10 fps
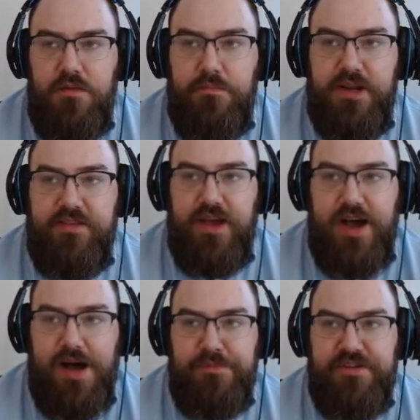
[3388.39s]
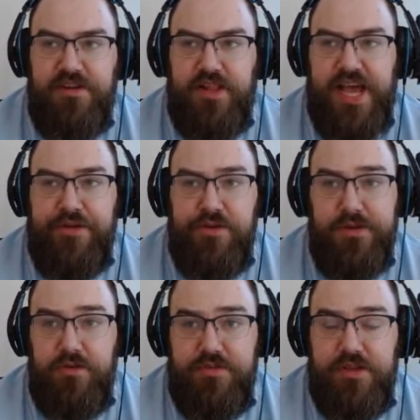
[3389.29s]
but it's optional how you
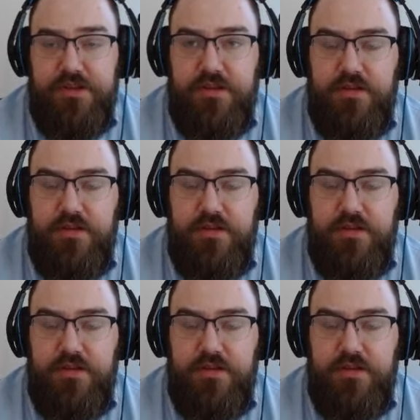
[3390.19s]
use it.